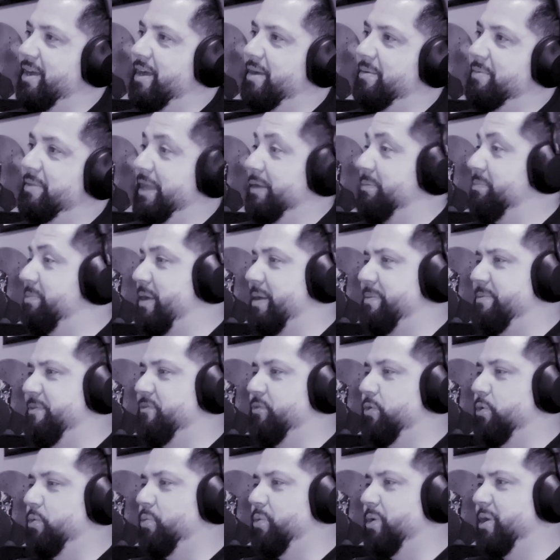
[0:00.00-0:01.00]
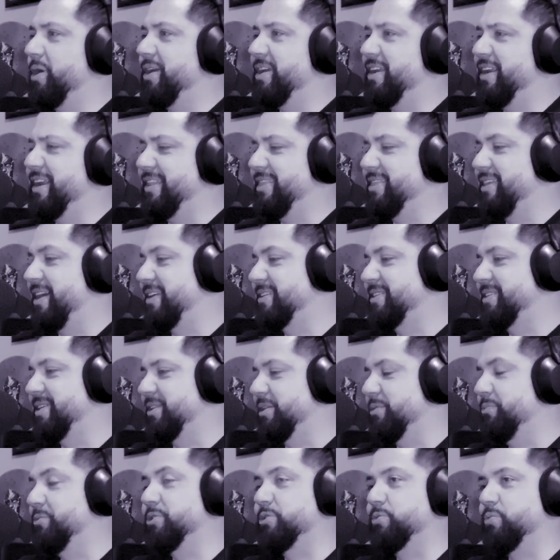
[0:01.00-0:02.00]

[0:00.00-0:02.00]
like right before work, and I thought something was